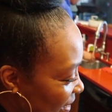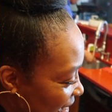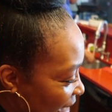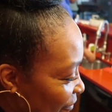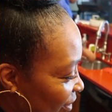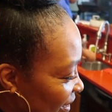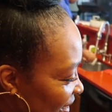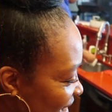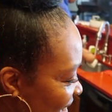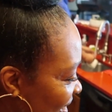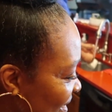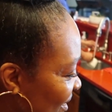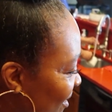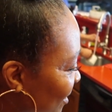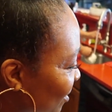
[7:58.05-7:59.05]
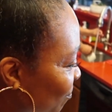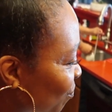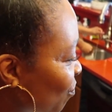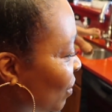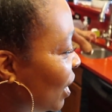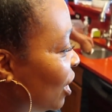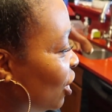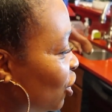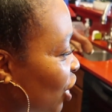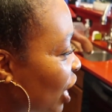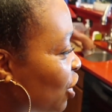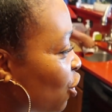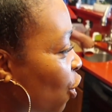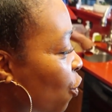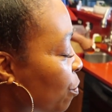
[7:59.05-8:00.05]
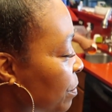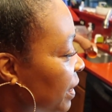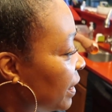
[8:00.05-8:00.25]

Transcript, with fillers: Is that realistic? Jay told